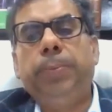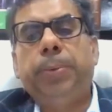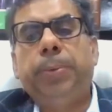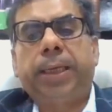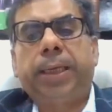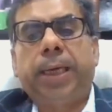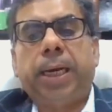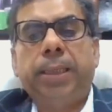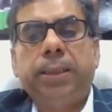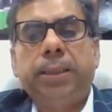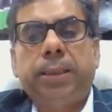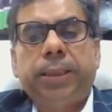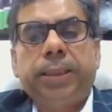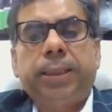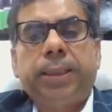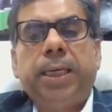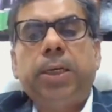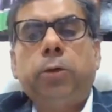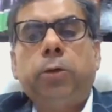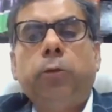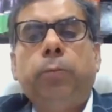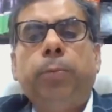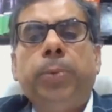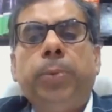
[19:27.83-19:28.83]
will be
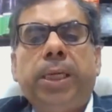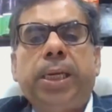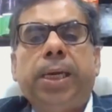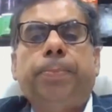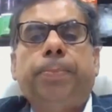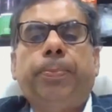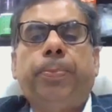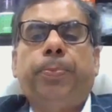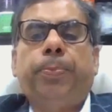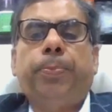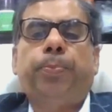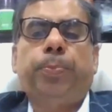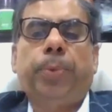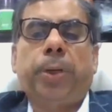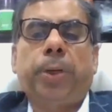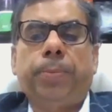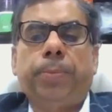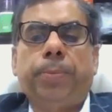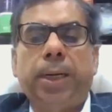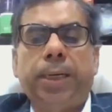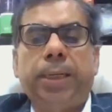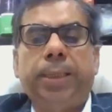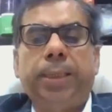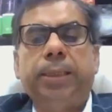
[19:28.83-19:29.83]
considered to be a
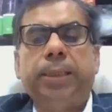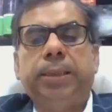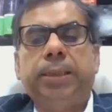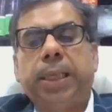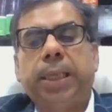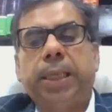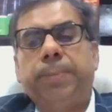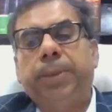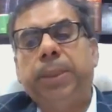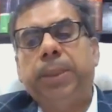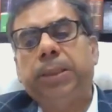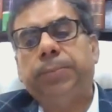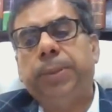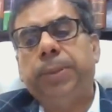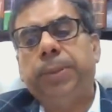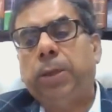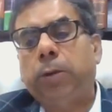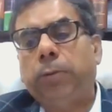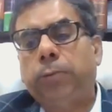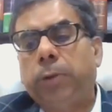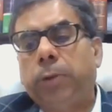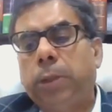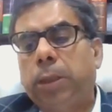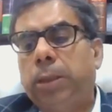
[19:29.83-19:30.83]
permanent
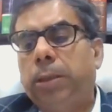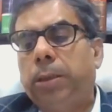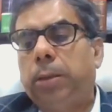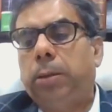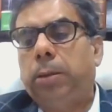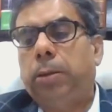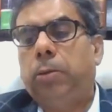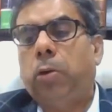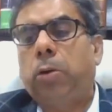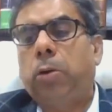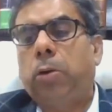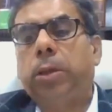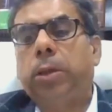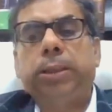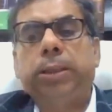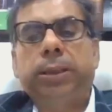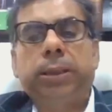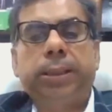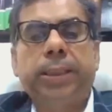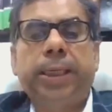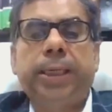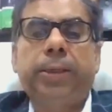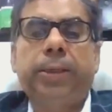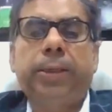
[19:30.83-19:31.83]
establishment of the
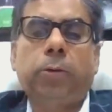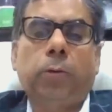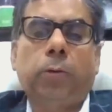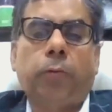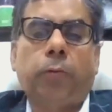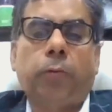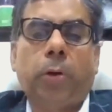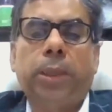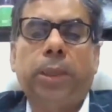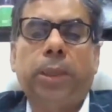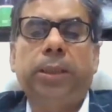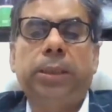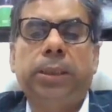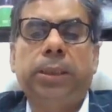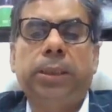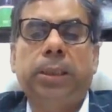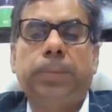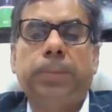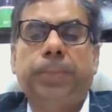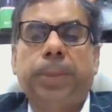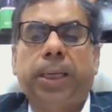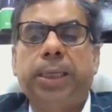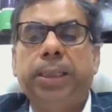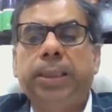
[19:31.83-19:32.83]
non-resident or foreign
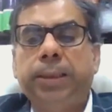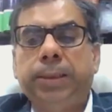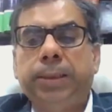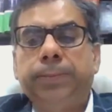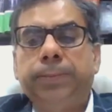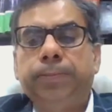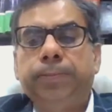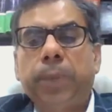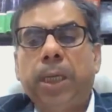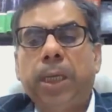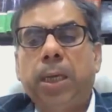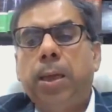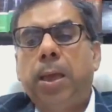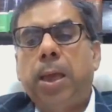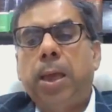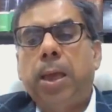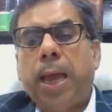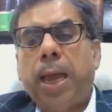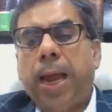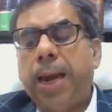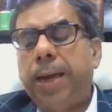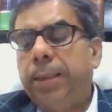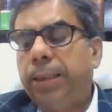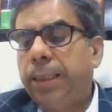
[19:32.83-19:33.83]
enterprise,
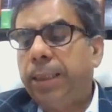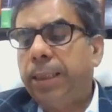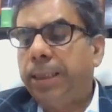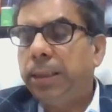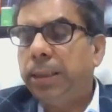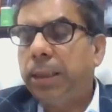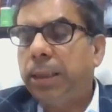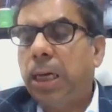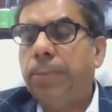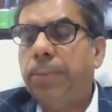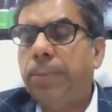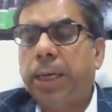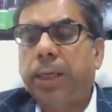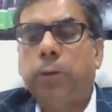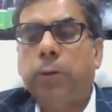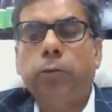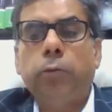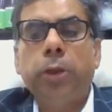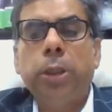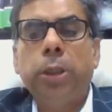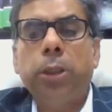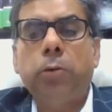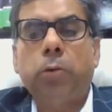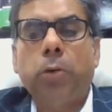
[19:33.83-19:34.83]
and the income
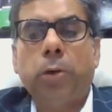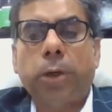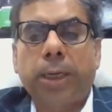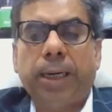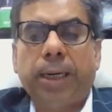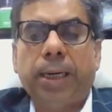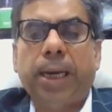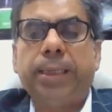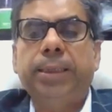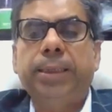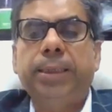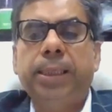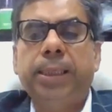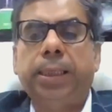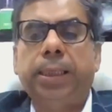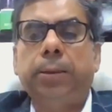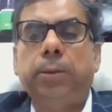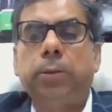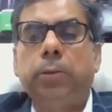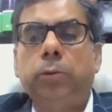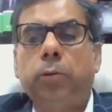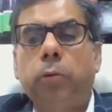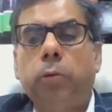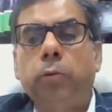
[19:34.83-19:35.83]
accruing or
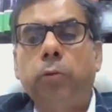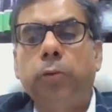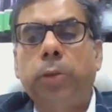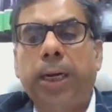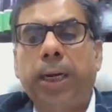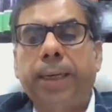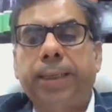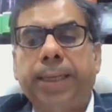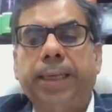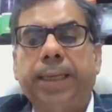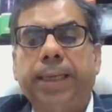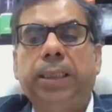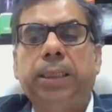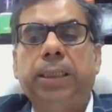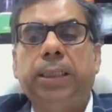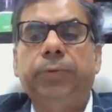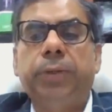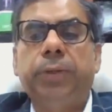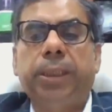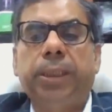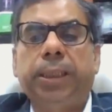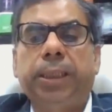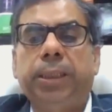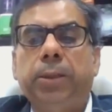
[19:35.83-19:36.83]
arising through that
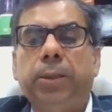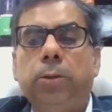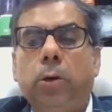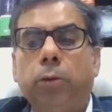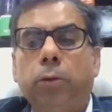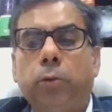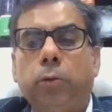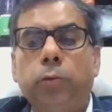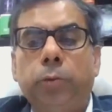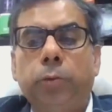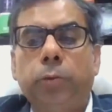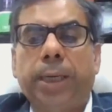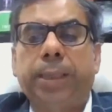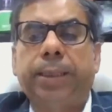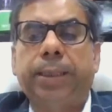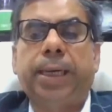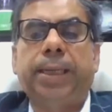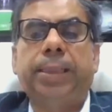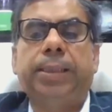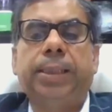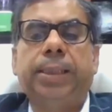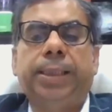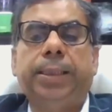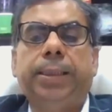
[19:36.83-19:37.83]
activity or through that
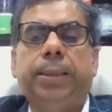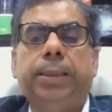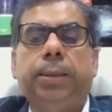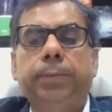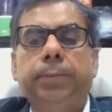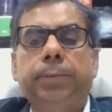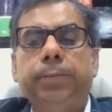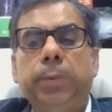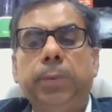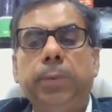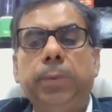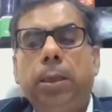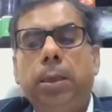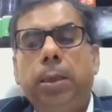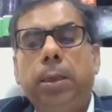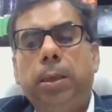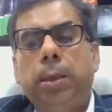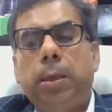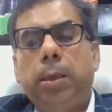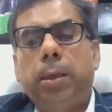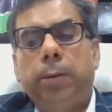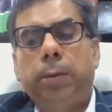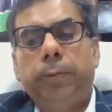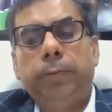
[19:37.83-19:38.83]
agent
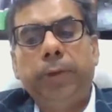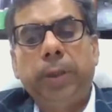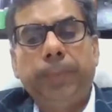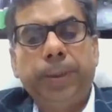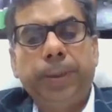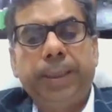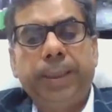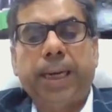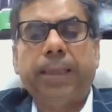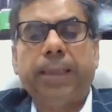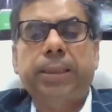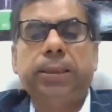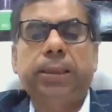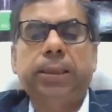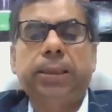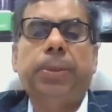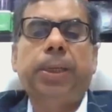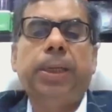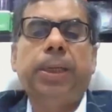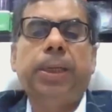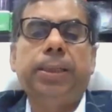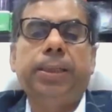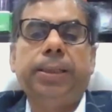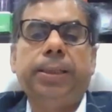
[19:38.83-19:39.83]
will be
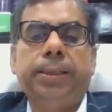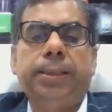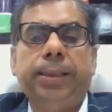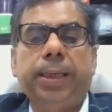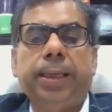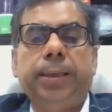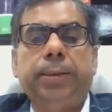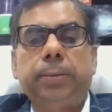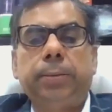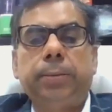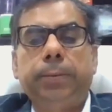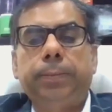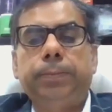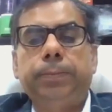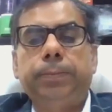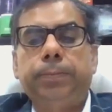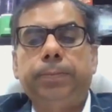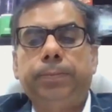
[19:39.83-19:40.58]
taxable in India.